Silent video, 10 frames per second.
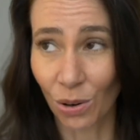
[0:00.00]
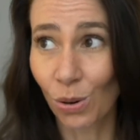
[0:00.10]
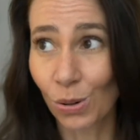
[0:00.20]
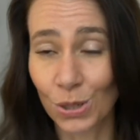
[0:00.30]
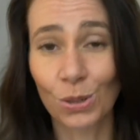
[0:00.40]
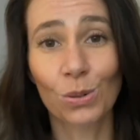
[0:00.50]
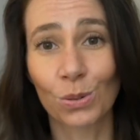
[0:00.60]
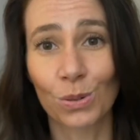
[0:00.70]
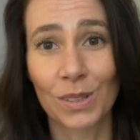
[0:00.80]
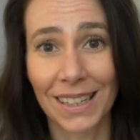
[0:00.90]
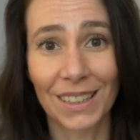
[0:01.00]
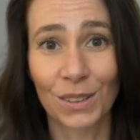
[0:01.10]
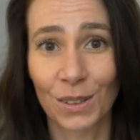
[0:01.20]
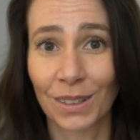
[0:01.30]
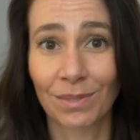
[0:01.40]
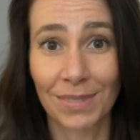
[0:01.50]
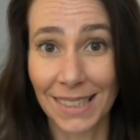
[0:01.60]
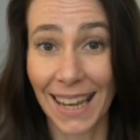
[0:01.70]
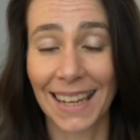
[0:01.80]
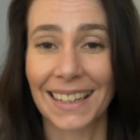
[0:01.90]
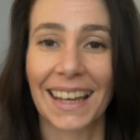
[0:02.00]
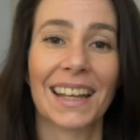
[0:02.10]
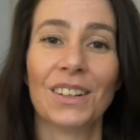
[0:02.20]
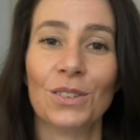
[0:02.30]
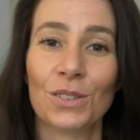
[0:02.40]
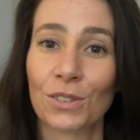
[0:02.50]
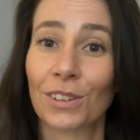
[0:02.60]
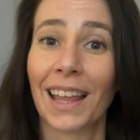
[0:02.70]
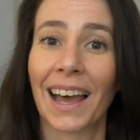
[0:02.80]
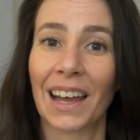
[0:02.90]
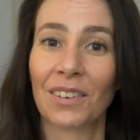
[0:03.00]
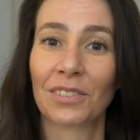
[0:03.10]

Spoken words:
or tools that you can take and use through life.